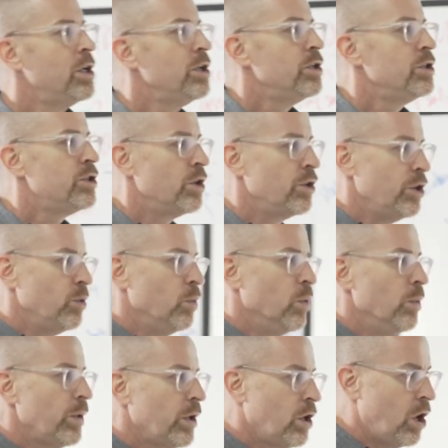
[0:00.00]
So you will
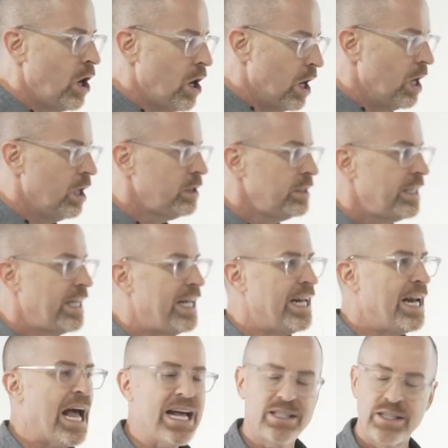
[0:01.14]
recall in an
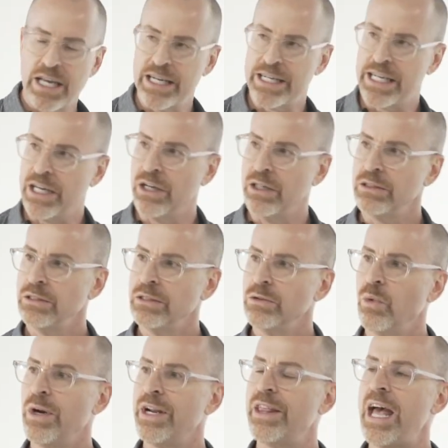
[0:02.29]
asset deal,
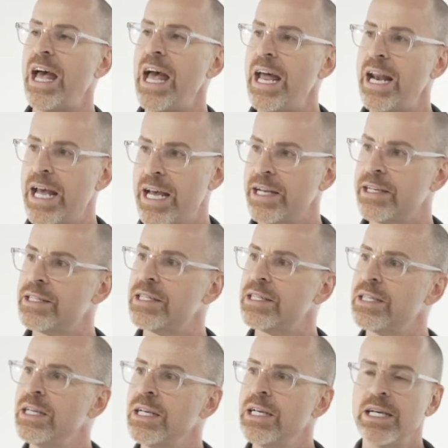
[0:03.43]
one of the headaches
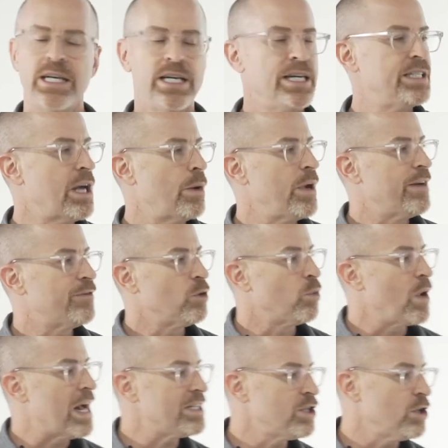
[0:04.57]
is that we have to
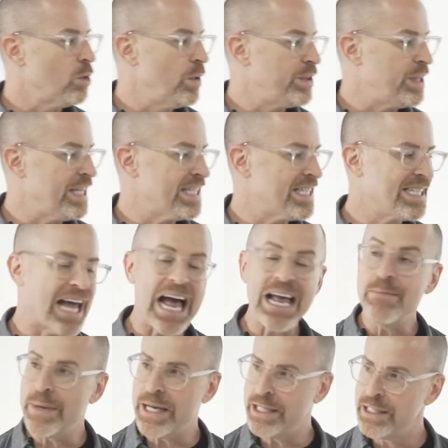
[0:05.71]
wrestle with the
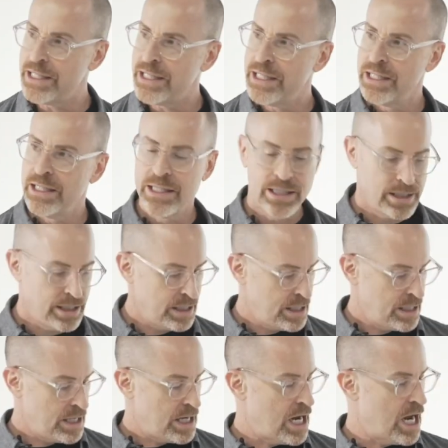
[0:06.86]
assignment
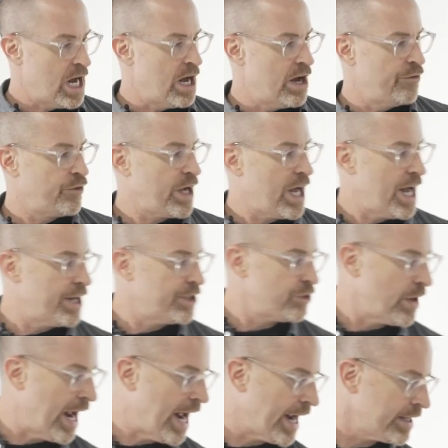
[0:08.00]
of
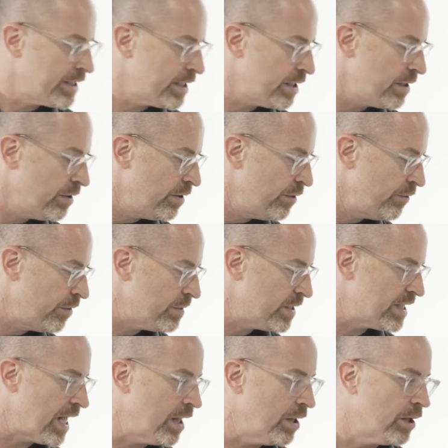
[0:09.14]
contracts from
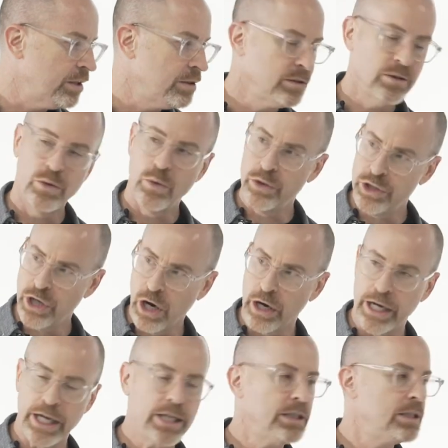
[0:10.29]
seller or
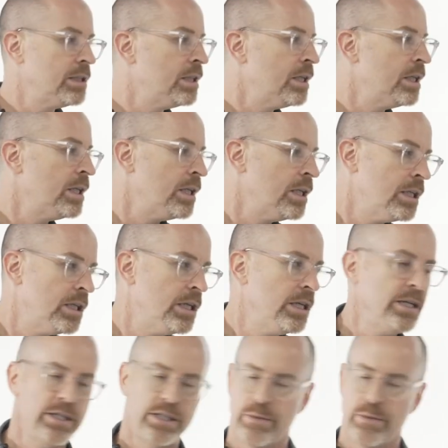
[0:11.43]
target to